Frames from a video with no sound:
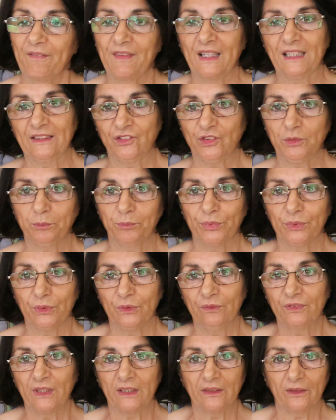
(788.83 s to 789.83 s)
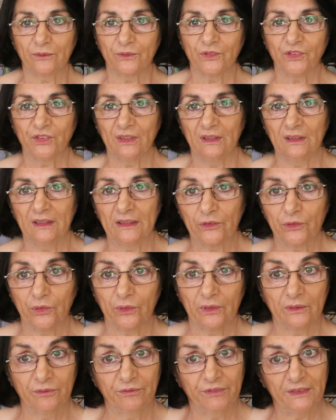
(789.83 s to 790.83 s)
that's improved, I don't see
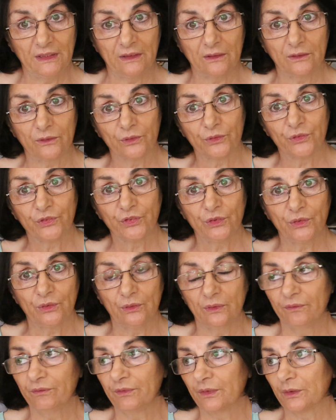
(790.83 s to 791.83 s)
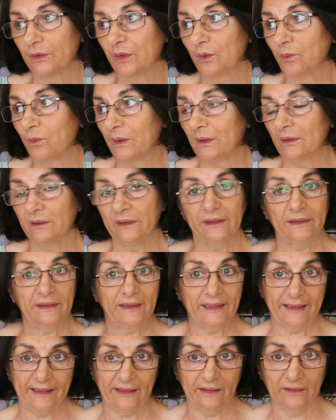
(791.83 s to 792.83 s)
electric vehicles doing very well
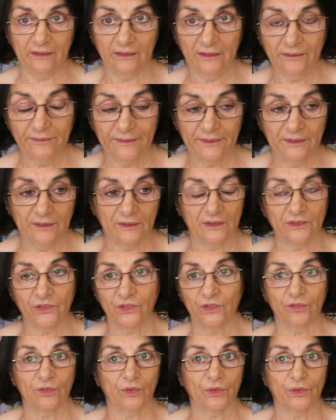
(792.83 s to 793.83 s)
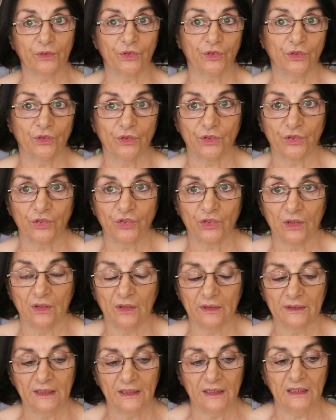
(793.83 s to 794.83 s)
in Canada, unless, of course, you're just
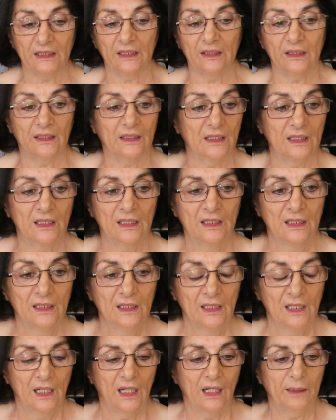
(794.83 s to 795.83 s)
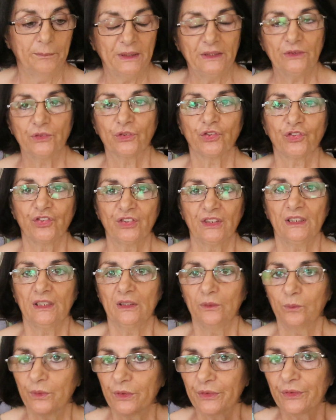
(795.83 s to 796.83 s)
talking in a major
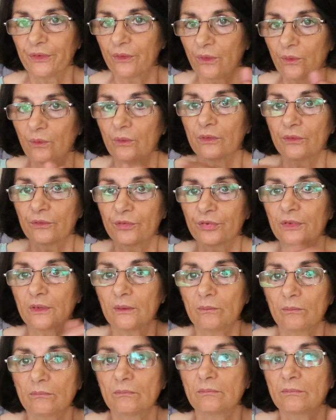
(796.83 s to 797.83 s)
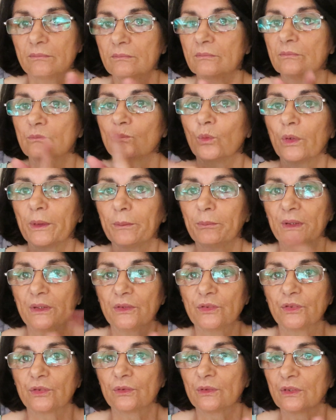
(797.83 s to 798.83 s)
city where you're going from one
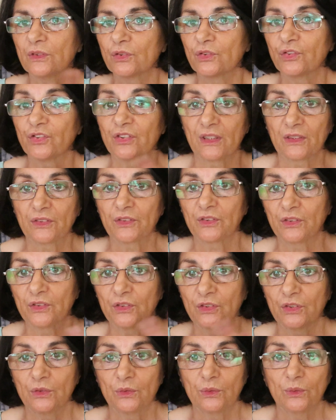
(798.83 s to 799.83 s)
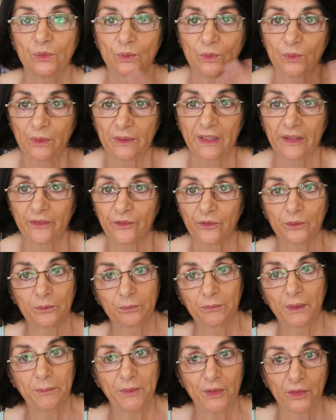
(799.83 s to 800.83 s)
major intersection to
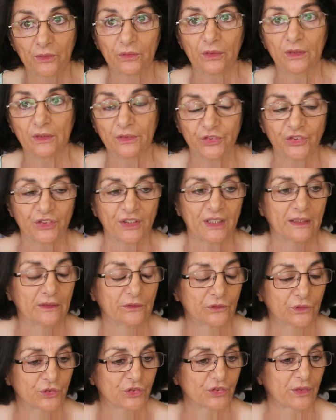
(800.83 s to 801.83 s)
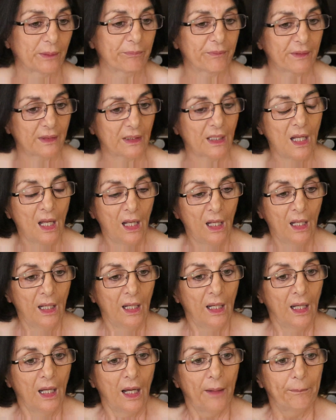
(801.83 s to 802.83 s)
another, maybe across town or something.
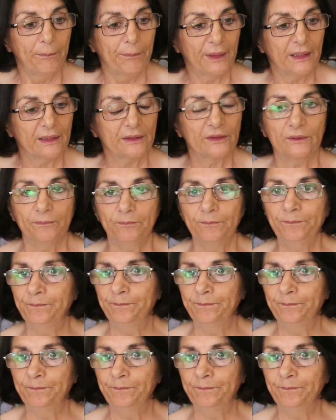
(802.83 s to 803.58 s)
But